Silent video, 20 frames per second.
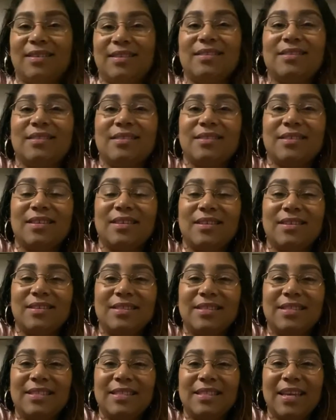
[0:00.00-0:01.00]
this is
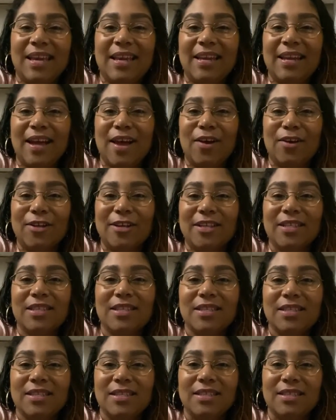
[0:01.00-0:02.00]
insane how good
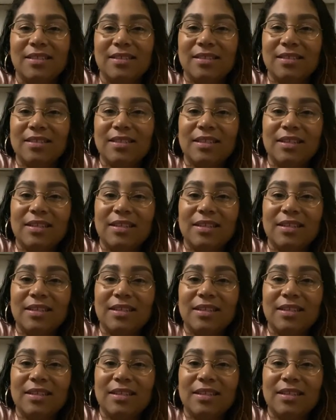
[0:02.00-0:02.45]
this is.